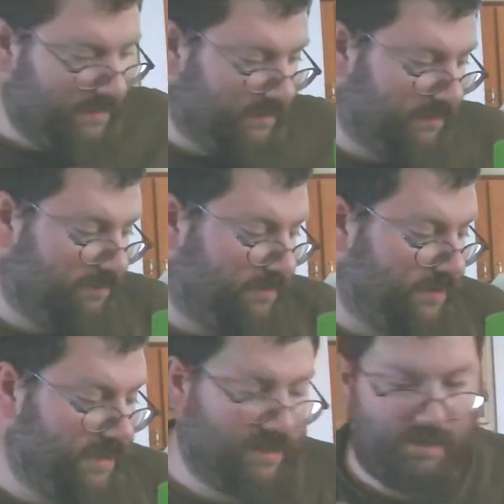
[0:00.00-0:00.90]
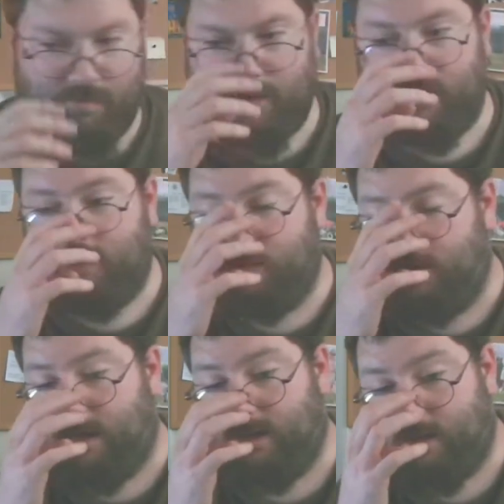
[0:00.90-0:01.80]
Please do
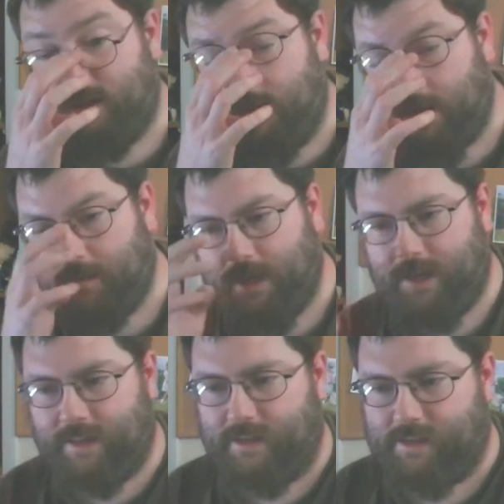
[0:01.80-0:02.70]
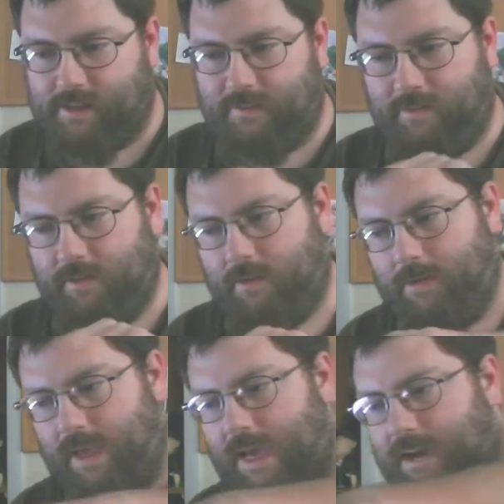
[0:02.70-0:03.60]
not claim any of these if you already
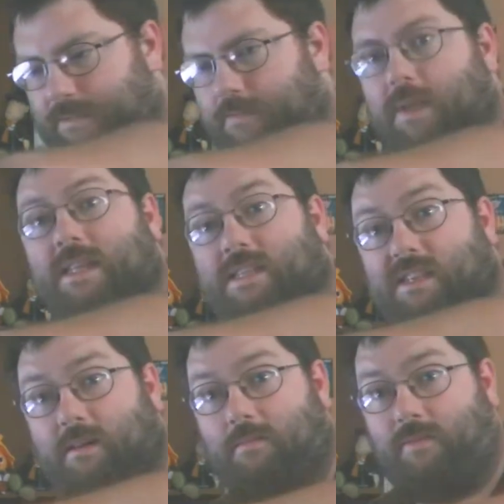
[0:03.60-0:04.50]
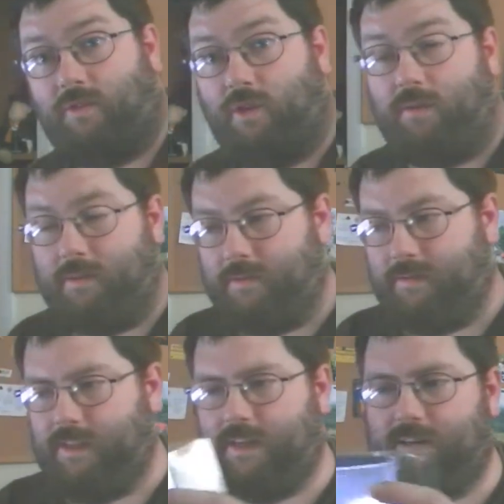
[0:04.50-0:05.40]
have them in some form or
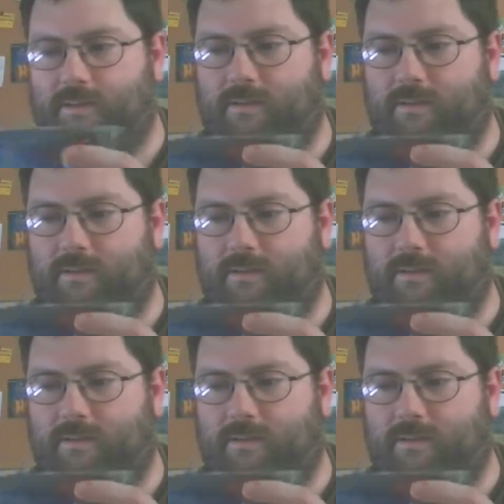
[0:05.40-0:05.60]
no.